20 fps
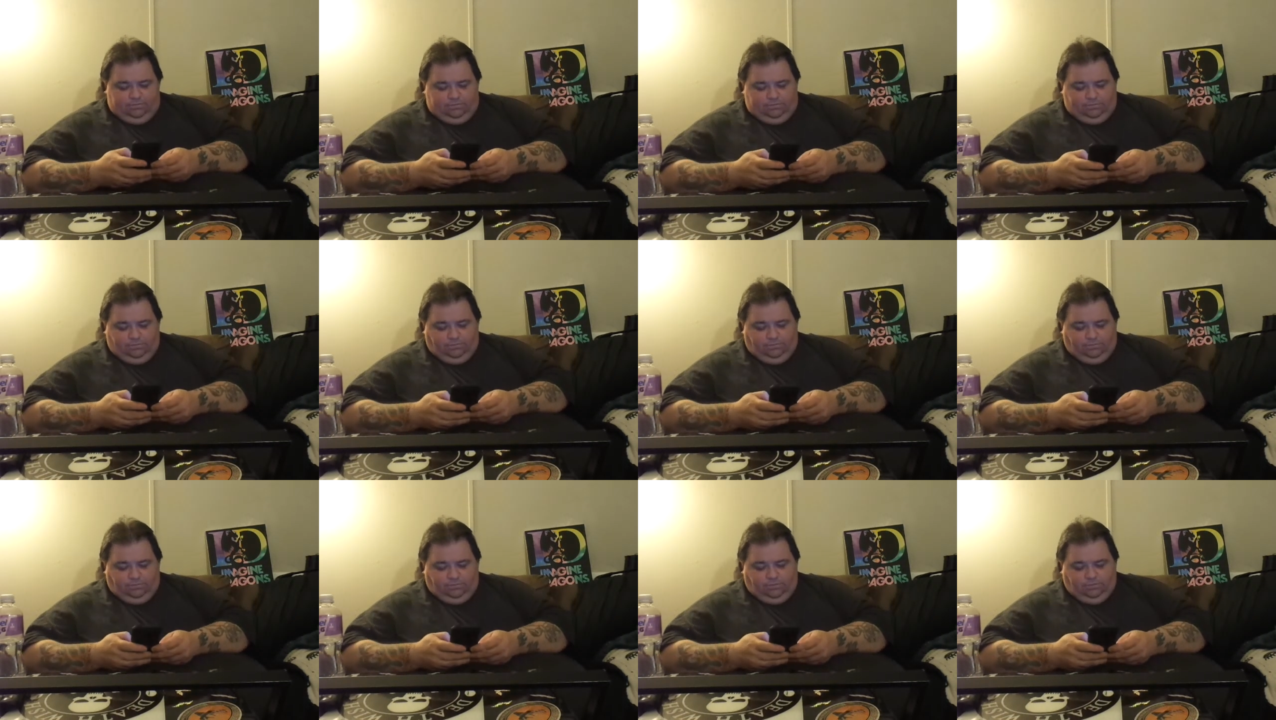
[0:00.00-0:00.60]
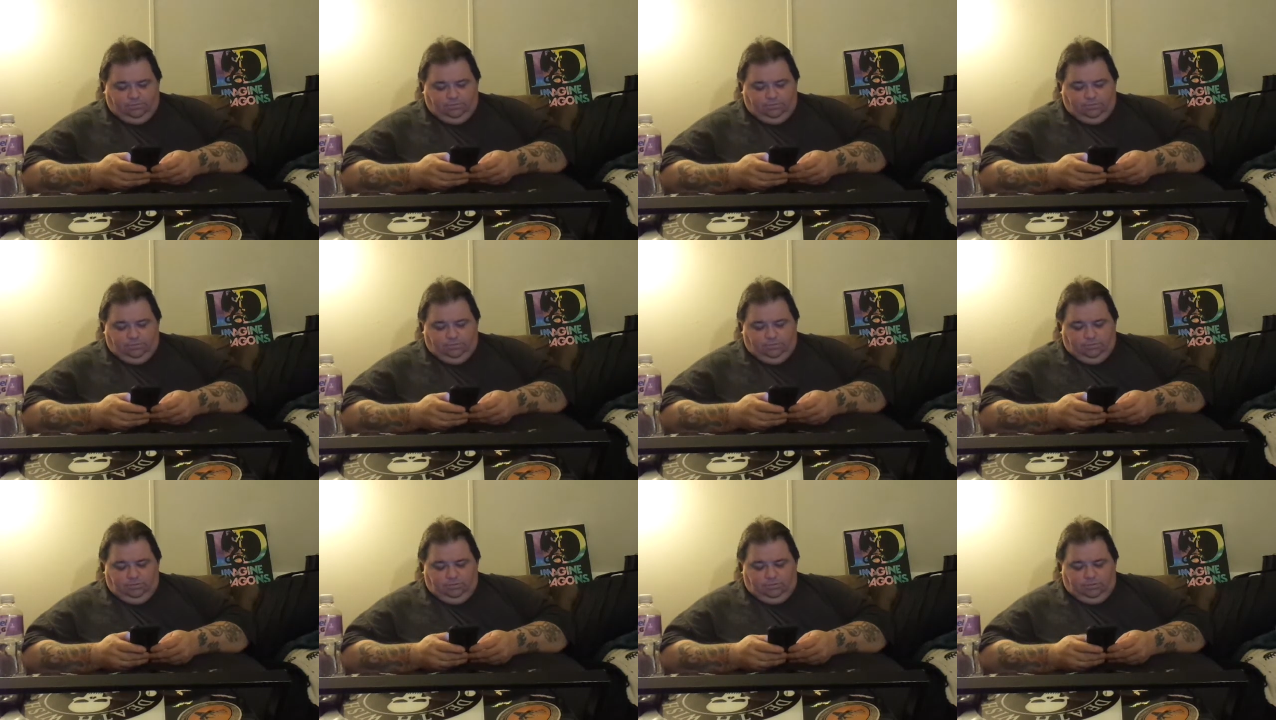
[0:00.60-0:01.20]

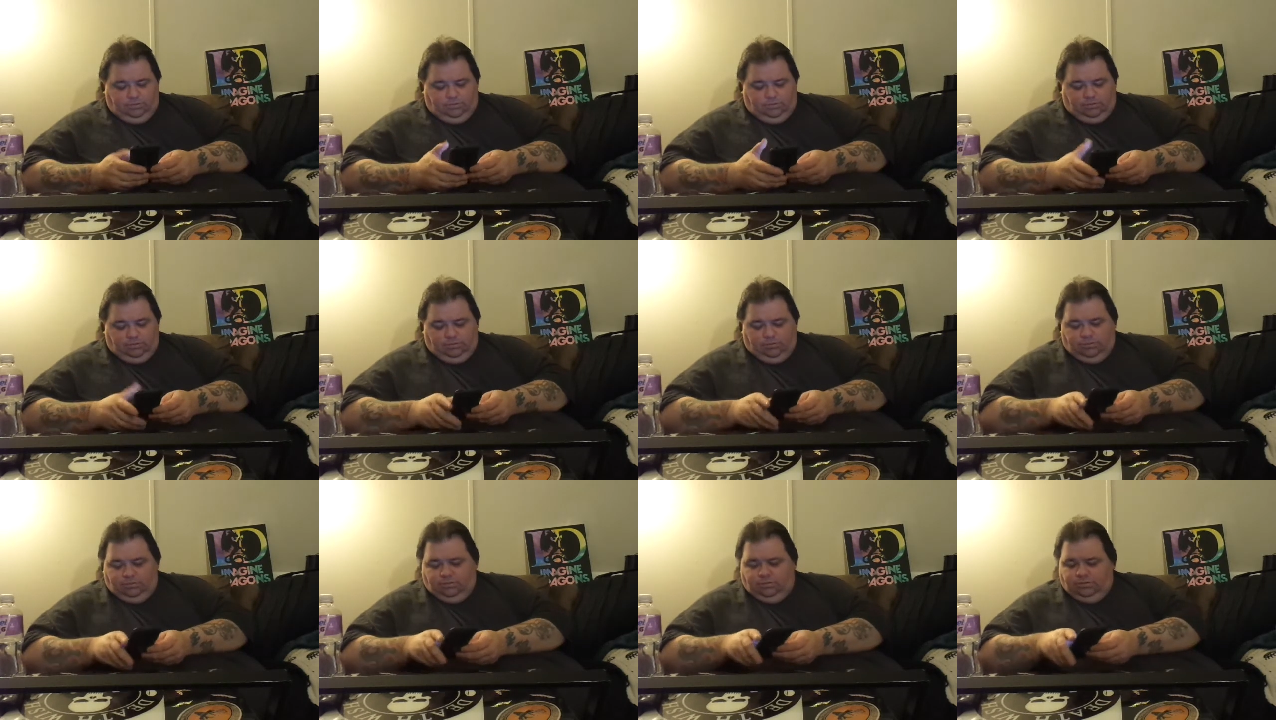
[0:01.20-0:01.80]
Nothing is said.